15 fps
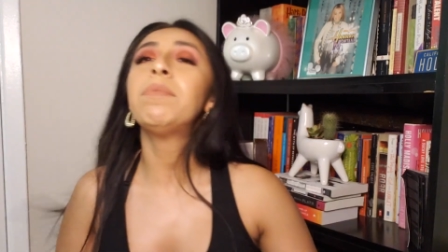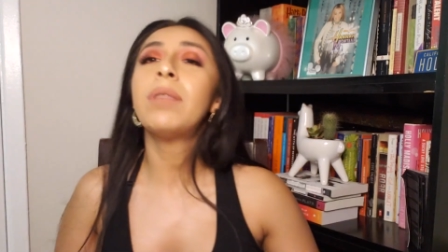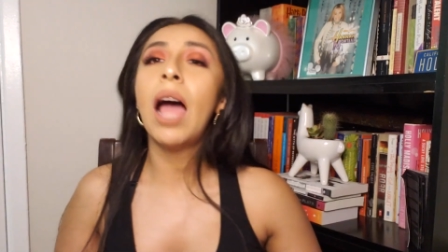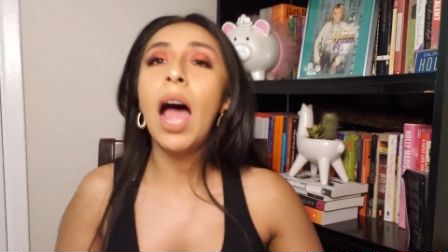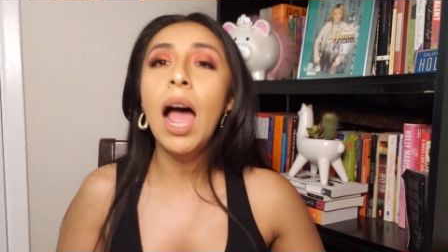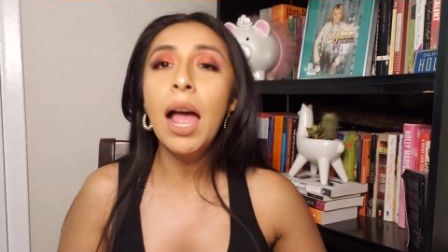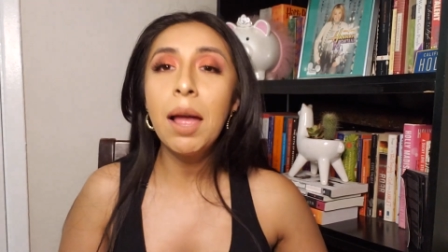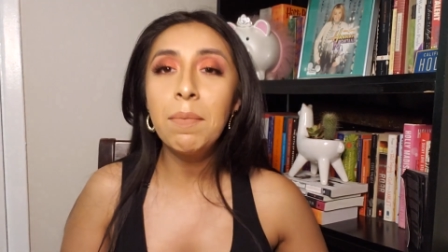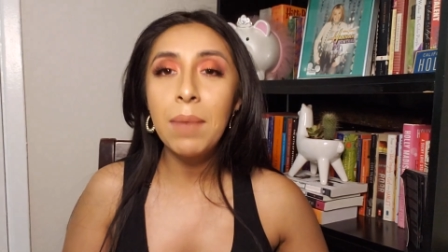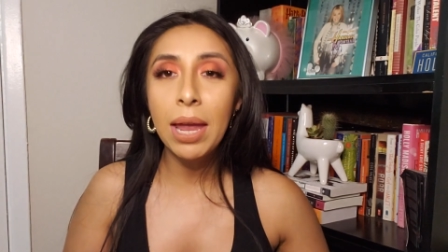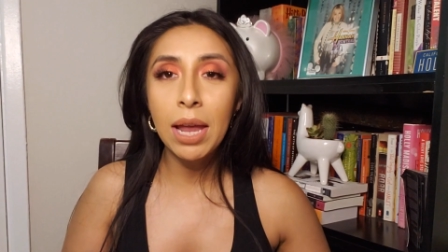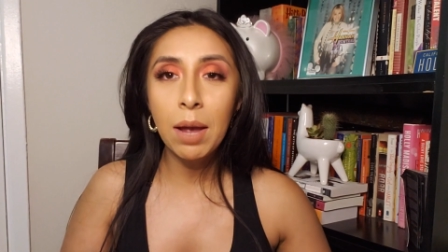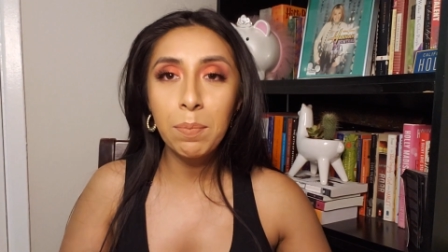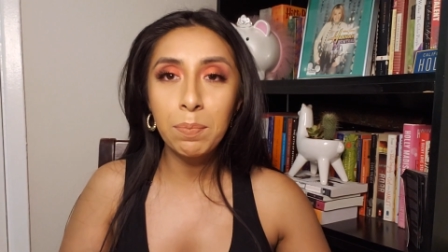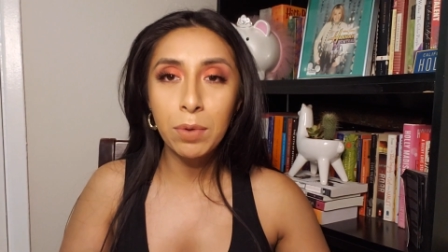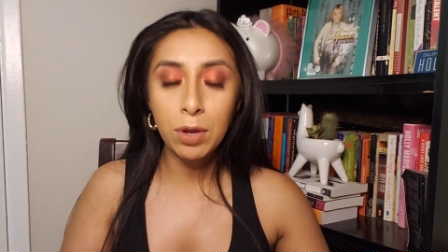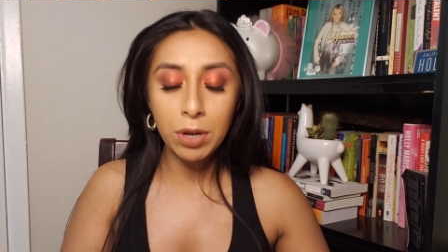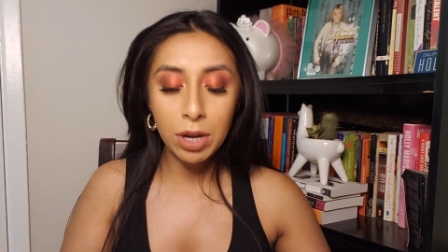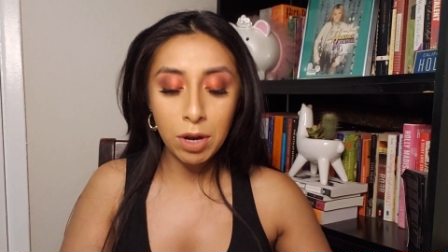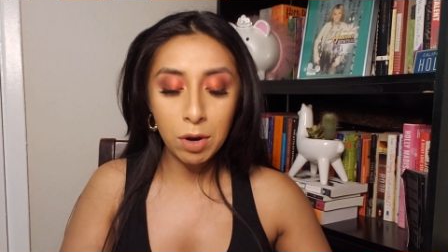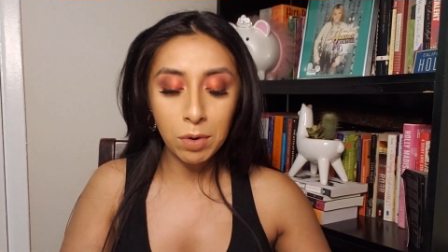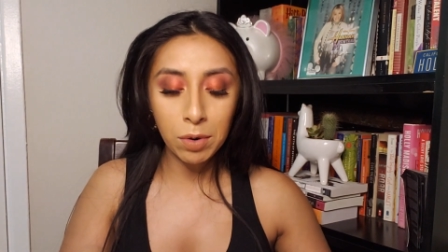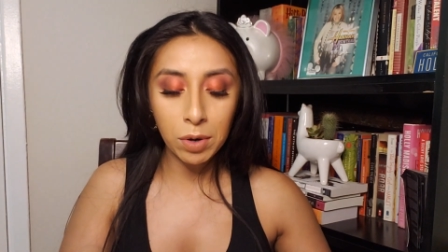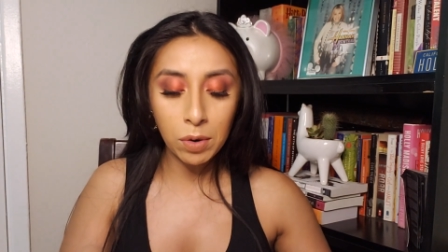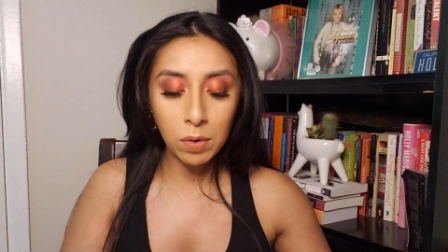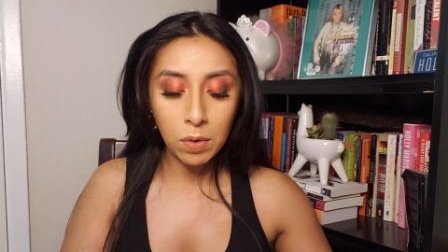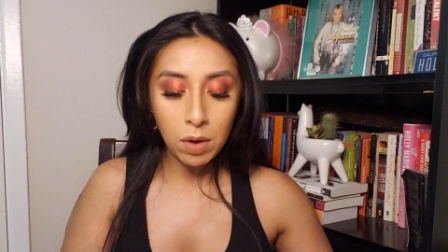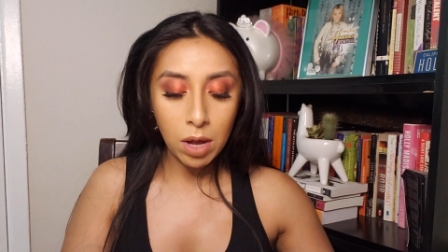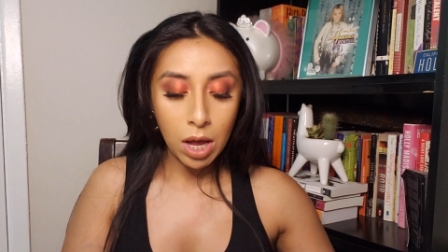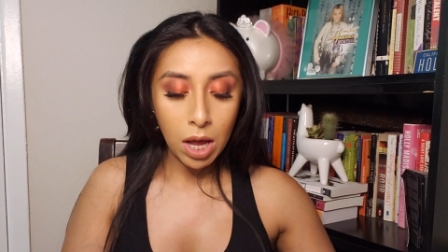I'm not a makeup beauty guru,